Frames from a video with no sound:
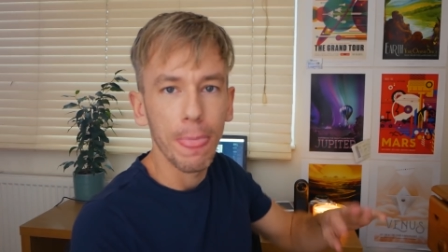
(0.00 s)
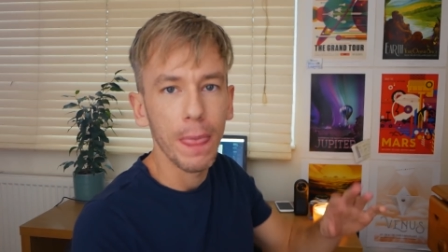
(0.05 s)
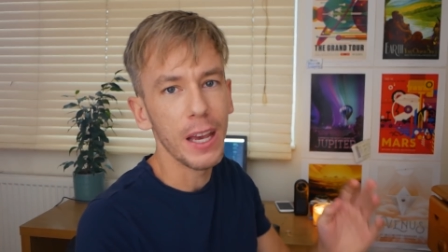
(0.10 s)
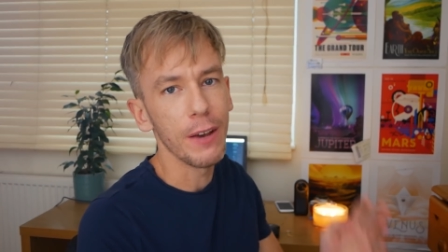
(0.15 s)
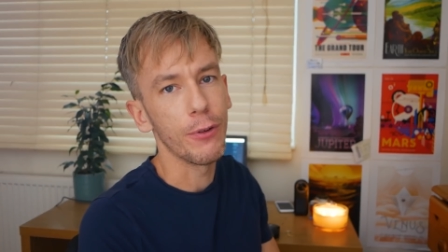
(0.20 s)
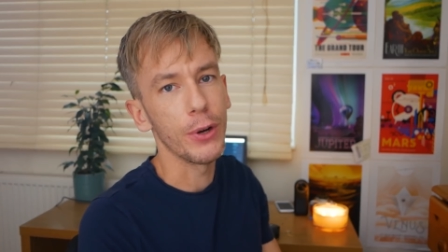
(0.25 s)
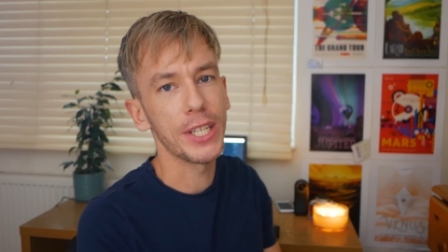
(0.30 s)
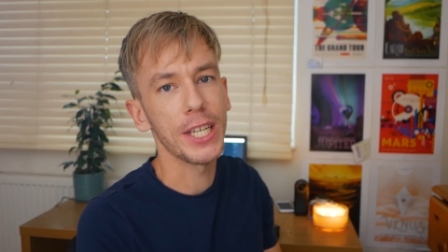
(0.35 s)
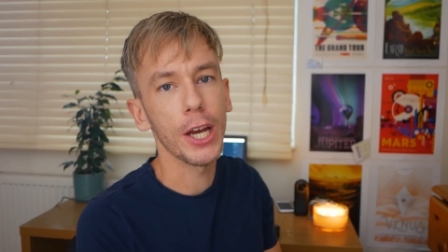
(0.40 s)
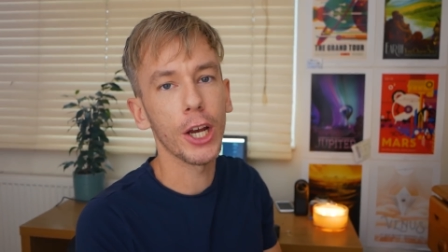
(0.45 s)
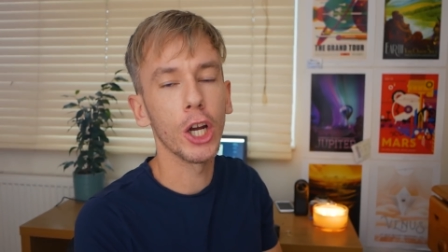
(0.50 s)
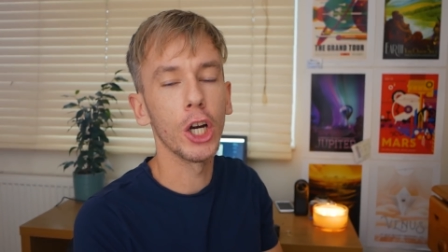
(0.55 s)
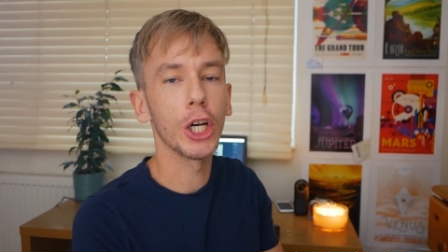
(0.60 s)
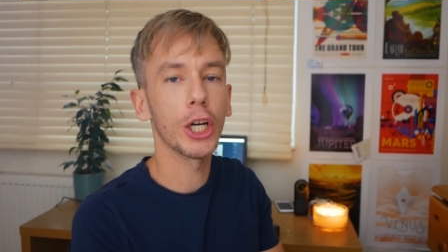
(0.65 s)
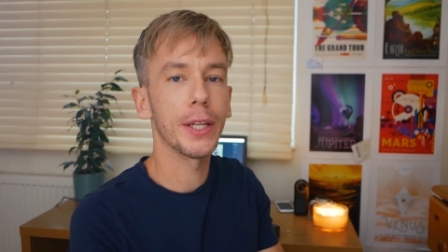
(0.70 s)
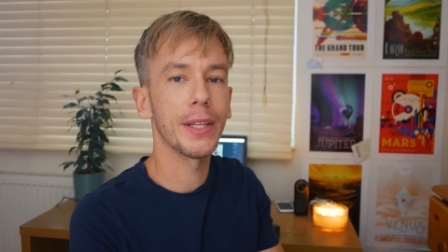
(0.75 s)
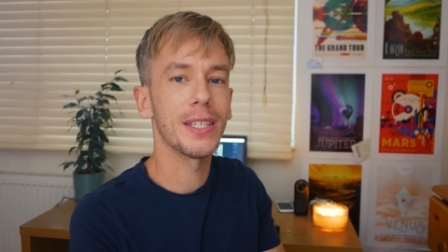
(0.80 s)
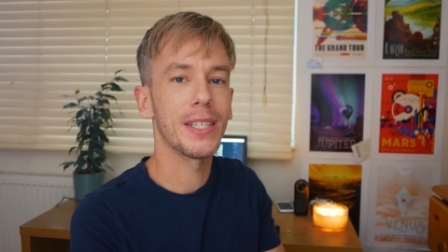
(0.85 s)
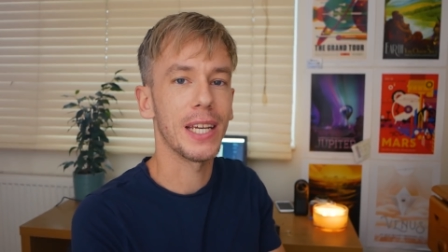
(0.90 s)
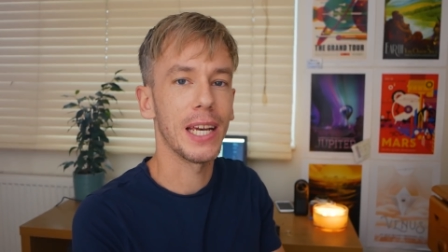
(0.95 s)
If we take a
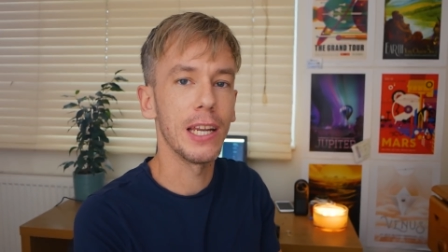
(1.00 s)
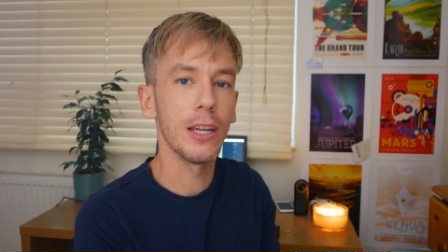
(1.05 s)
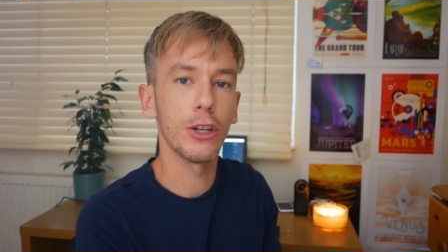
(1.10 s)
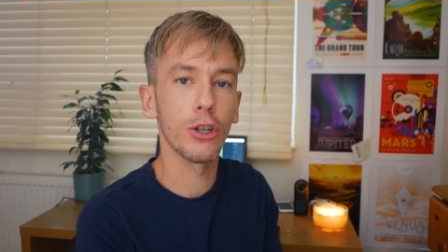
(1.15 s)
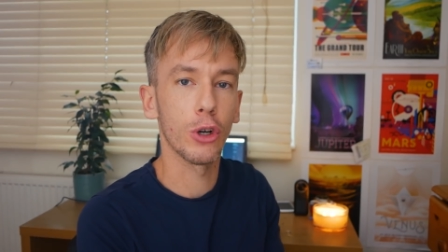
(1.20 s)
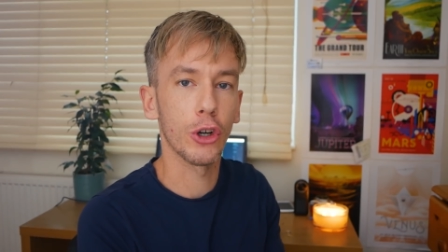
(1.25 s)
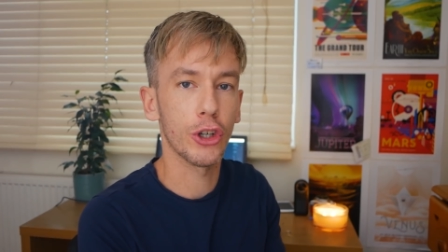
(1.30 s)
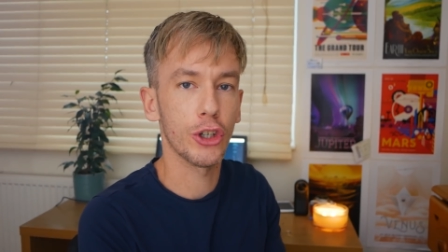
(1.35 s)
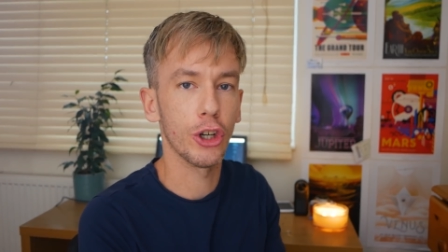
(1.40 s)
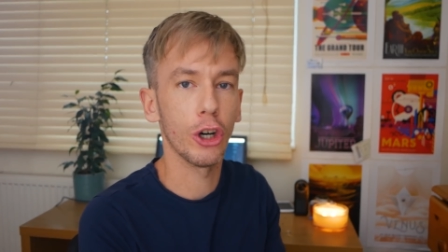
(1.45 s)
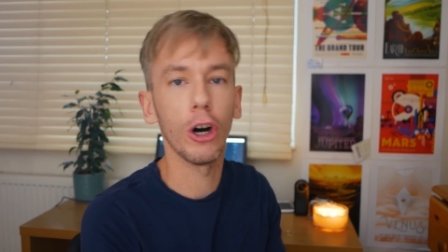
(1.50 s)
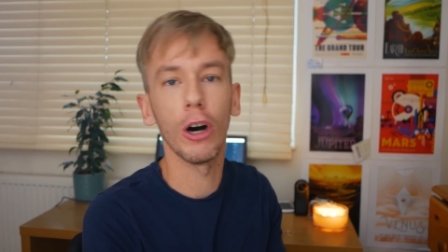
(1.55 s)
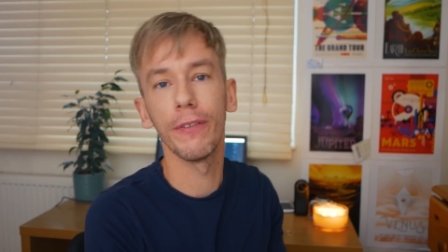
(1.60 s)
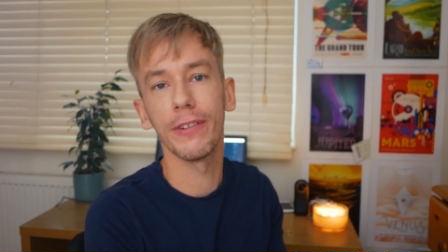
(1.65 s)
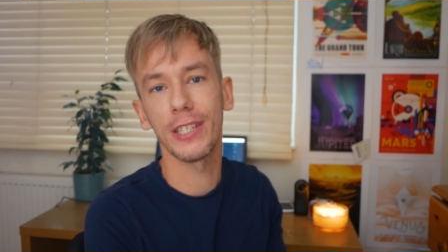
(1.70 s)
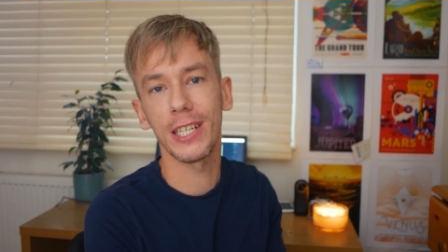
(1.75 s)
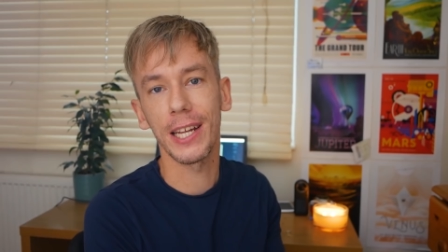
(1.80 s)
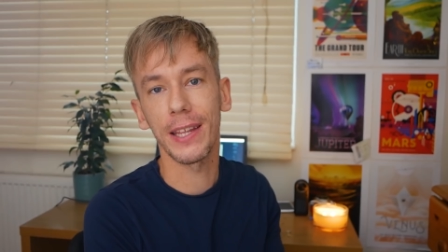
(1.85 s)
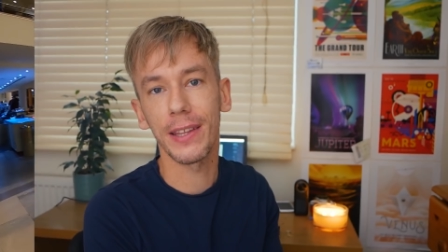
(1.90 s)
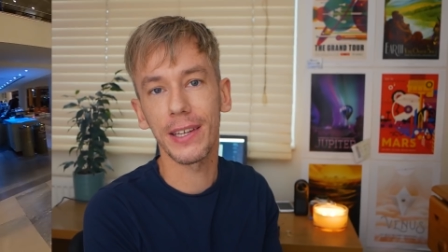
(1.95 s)
look at this indoor shot,
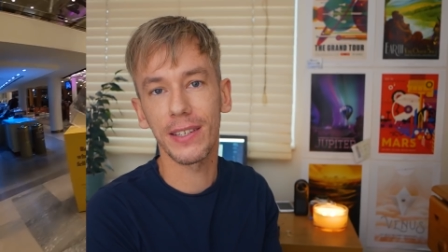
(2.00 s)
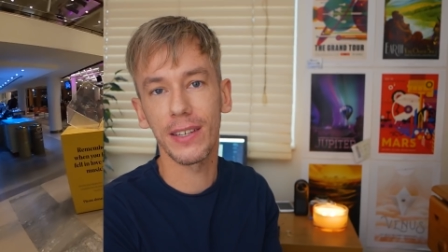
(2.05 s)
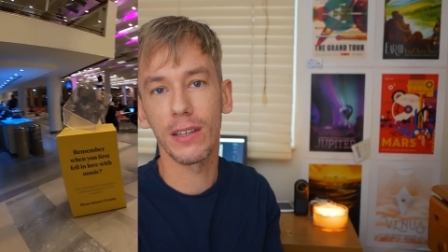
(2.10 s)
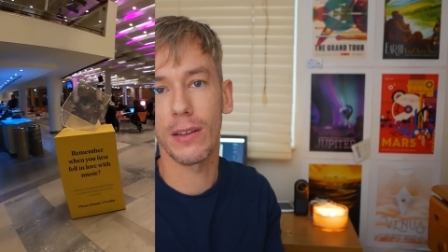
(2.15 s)
obviously this